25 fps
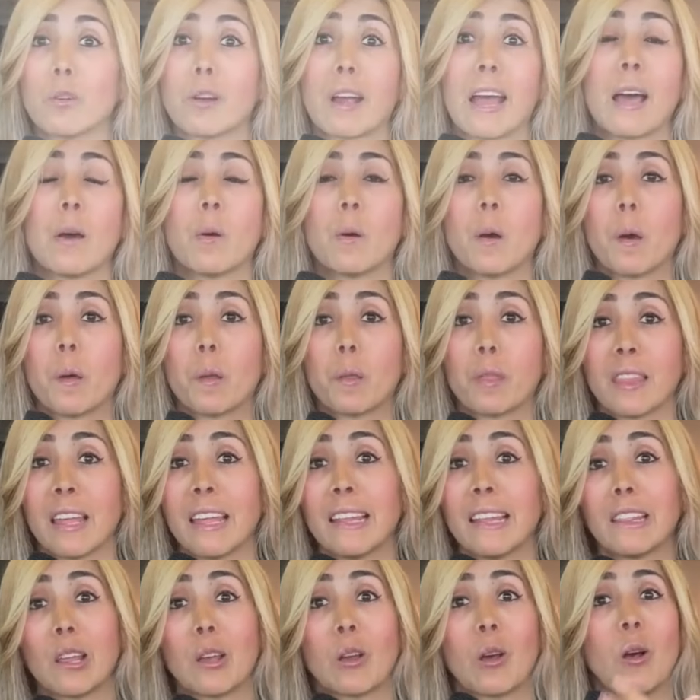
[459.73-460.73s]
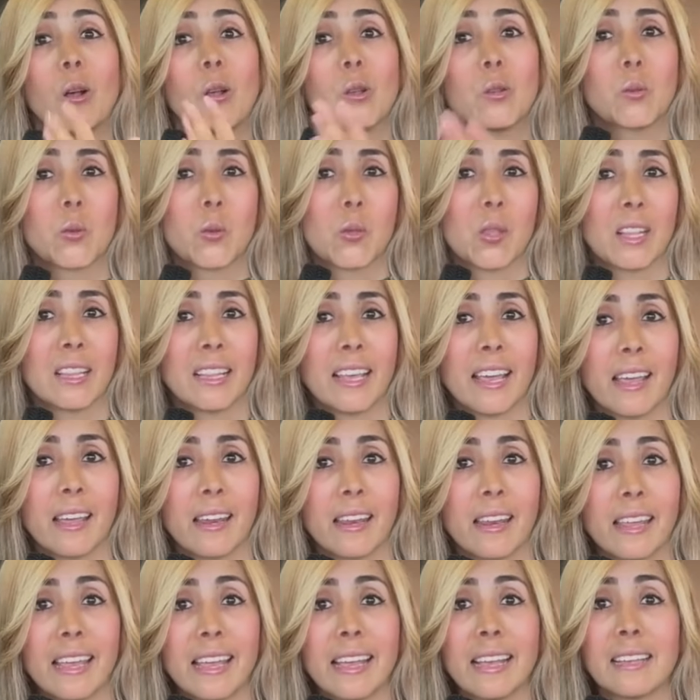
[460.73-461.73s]
or how authentic also the
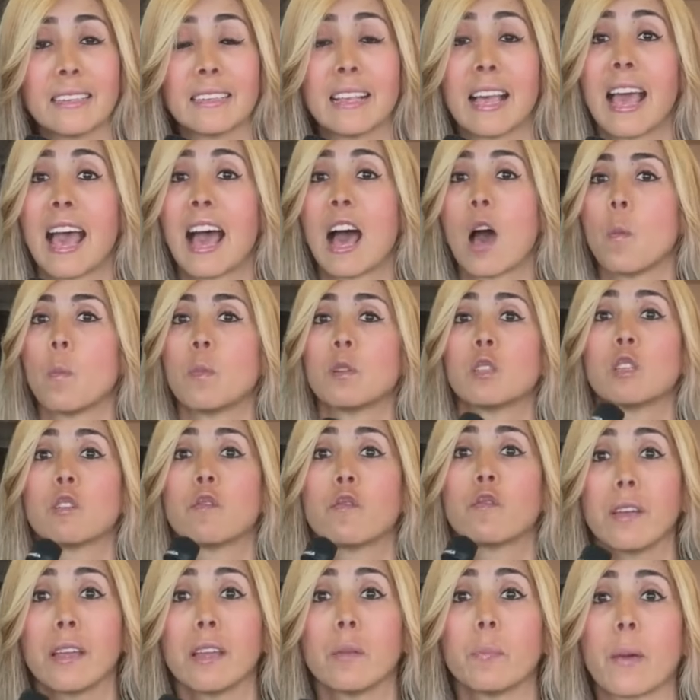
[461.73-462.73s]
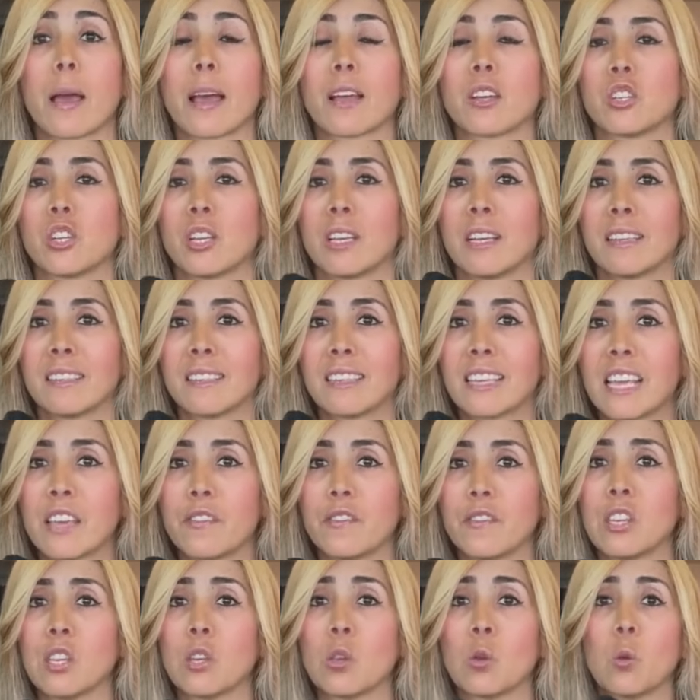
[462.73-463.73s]
lady is, how much feedback she is
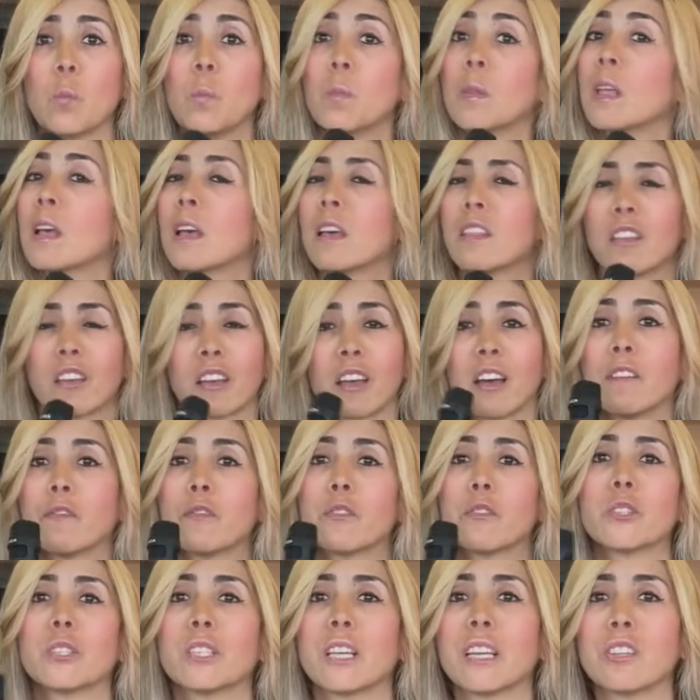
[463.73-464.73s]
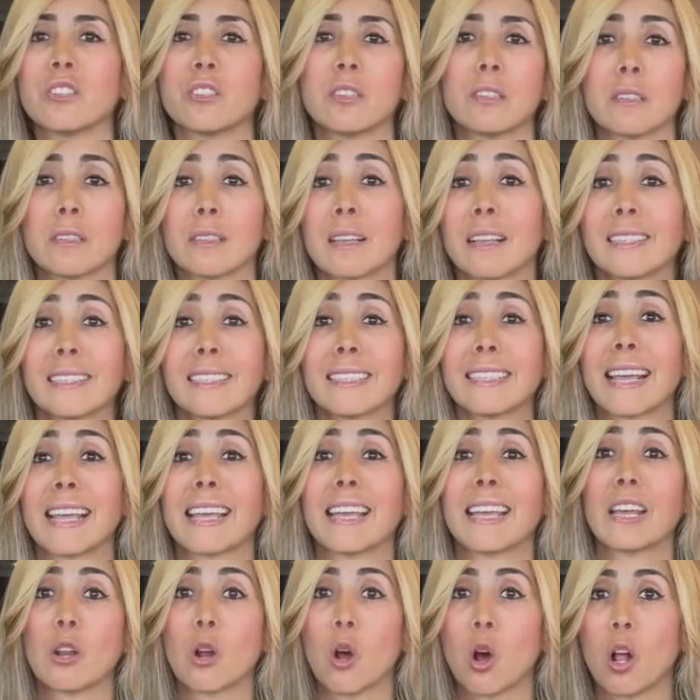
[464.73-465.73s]
giving you. The conversations say
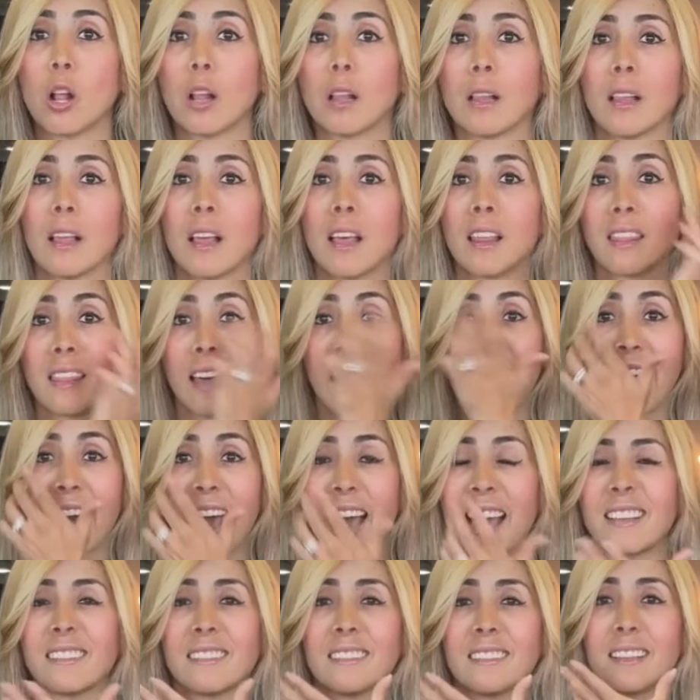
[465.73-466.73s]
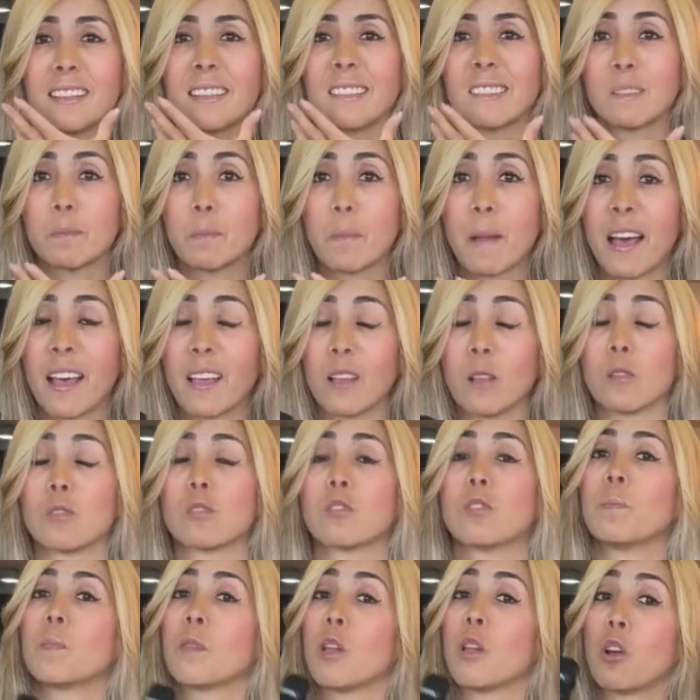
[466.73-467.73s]
it all, the eyes, the
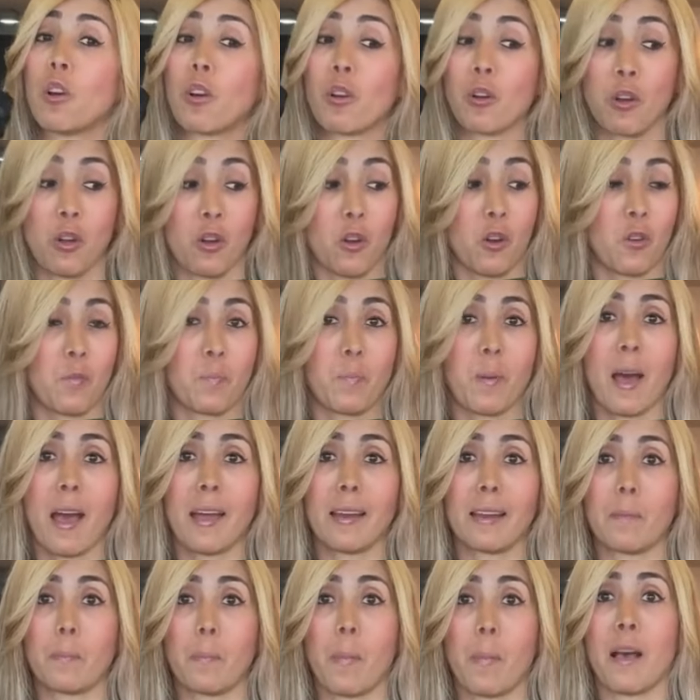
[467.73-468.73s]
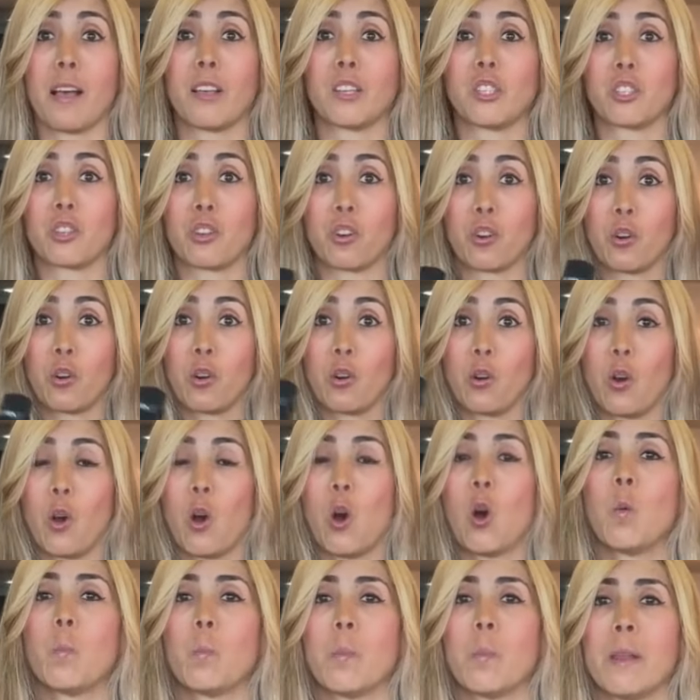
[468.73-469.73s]
smiles, her body posture, her
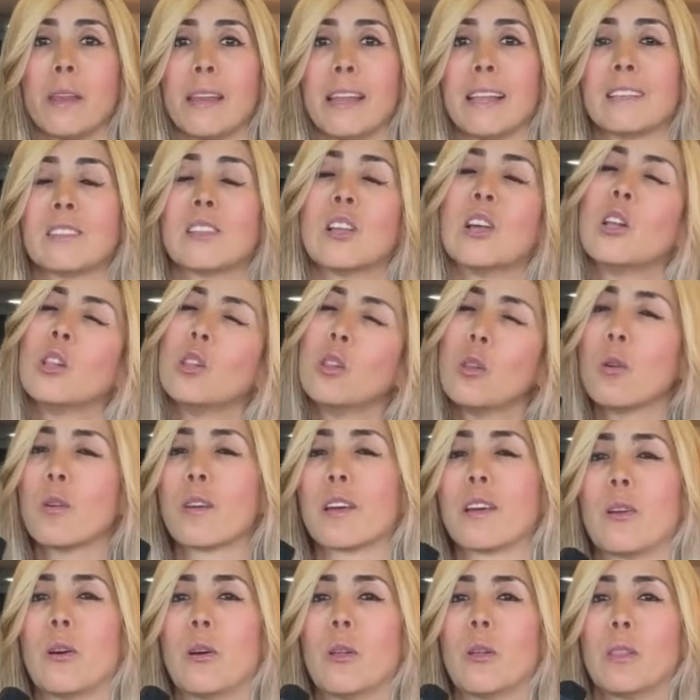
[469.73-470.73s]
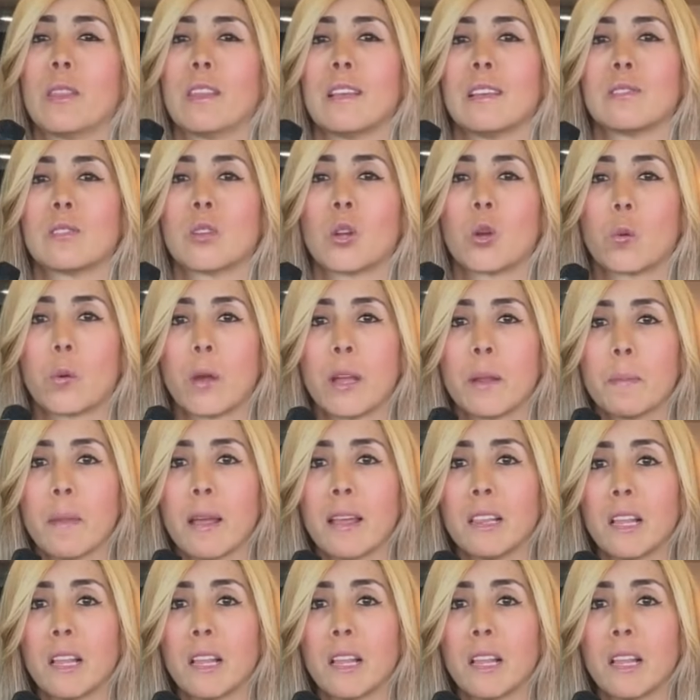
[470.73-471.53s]
openness. Look at all this, all right, my